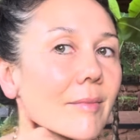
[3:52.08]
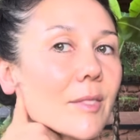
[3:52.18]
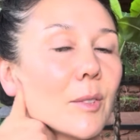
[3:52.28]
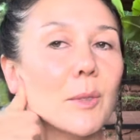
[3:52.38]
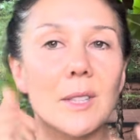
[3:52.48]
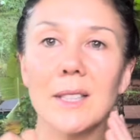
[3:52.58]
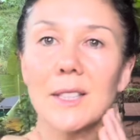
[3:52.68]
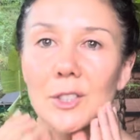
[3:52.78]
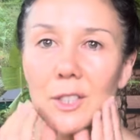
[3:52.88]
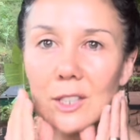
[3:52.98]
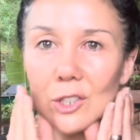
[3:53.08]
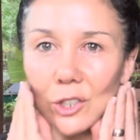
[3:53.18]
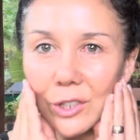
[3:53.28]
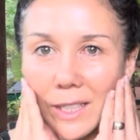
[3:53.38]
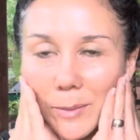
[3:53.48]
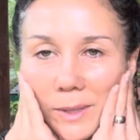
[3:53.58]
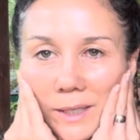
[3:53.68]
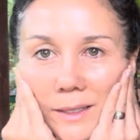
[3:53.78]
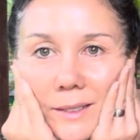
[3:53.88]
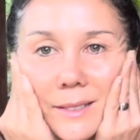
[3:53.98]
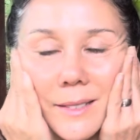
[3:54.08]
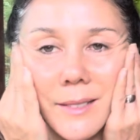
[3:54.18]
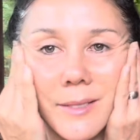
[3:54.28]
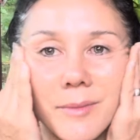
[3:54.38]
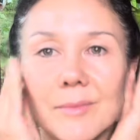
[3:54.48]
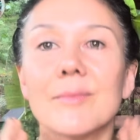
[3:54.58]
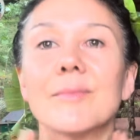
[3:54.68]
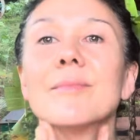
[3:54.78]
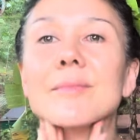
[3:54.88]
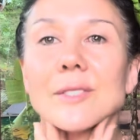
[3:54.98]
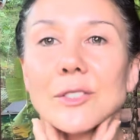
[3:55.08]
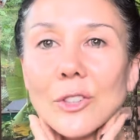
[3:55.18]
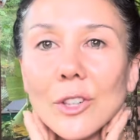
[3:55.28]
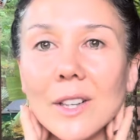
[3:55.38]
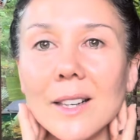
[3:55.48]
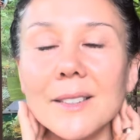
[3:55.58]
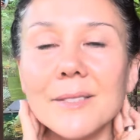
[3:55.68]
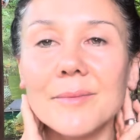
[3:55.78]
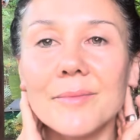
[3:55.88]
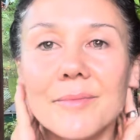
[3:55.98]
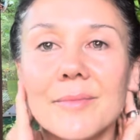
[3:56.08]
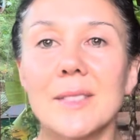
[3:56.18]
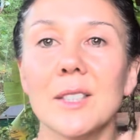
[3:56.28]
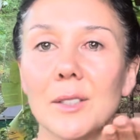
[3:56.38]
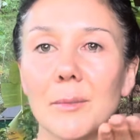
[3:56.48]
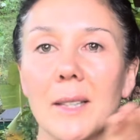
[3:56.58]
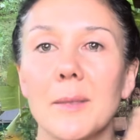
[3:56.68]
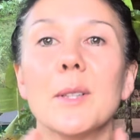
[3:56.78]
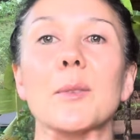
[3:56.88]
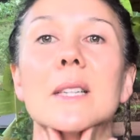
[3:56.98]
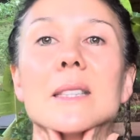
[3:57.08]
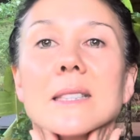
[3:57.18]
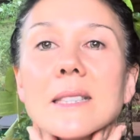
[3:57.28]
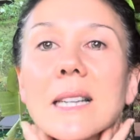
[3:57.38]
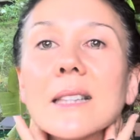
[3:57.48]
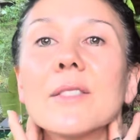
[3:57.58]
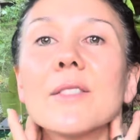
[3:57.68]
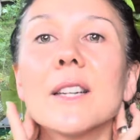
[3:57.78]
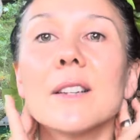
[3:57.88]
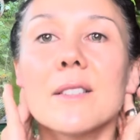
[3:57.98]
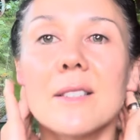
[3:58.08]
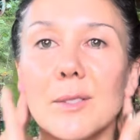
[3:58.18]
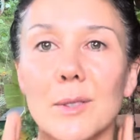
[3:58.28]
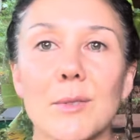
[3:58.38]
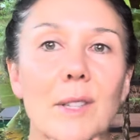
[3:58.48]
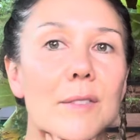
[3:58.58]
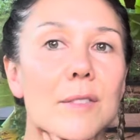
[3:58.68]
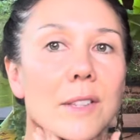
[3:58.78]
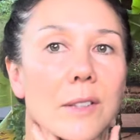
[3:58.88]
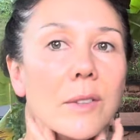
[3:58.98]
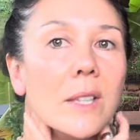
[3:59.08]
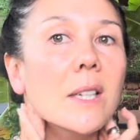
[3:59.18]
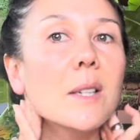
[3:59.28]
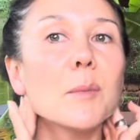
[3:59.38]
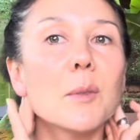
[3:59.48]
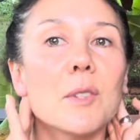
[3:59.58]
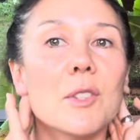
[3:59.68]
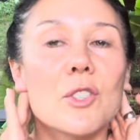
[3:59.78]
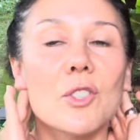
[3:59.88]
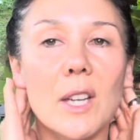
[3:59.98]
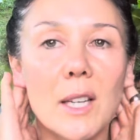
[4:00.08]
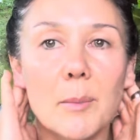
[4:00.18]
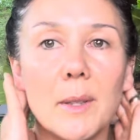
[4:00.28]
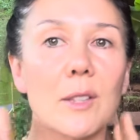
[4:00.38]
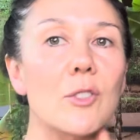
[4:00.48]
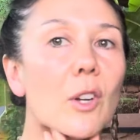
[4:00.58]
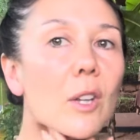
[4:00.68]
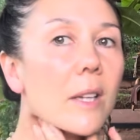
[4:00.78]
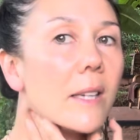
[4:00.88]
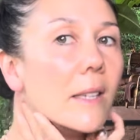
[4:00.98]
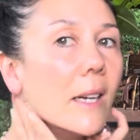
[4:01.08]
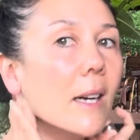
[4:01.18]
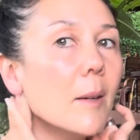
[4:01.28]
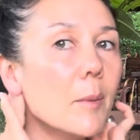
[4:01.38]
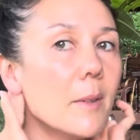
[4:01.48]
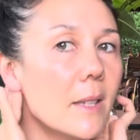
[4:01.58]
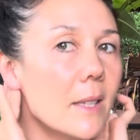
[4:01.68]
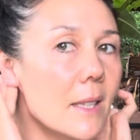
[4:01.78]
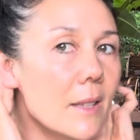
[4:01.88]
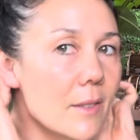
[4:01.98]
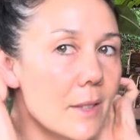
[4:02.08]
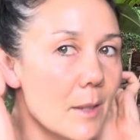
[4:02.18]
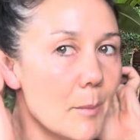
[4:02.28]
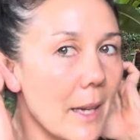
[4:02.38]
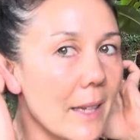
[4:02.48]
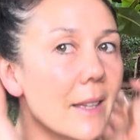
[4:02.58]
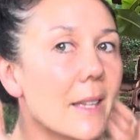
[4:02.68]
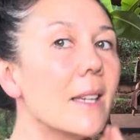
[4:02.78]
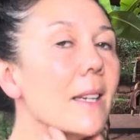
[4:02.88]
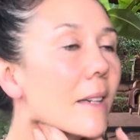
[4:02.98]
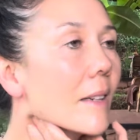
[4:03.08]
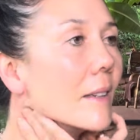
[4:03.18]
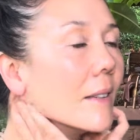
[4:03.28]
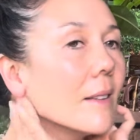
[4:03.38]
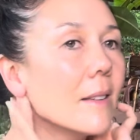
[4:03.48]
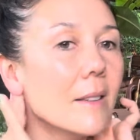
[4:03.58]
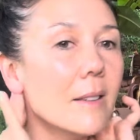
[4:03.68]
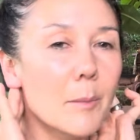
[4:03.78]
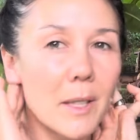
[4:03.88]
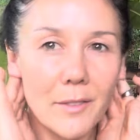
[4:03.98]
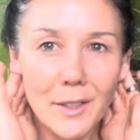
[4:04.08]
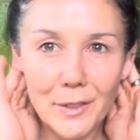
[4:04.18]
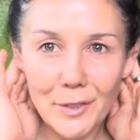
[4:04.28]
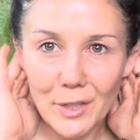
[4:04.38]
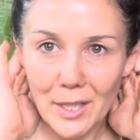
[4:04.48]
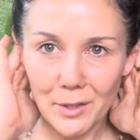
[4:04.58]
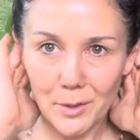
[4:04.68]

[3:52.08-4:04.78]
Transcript: So we're literally shaping the jawline. And you might be wanting to take the fingers, see what's right for you. But we're shaping the jawline up and even to the back of the ear. You might find a few tender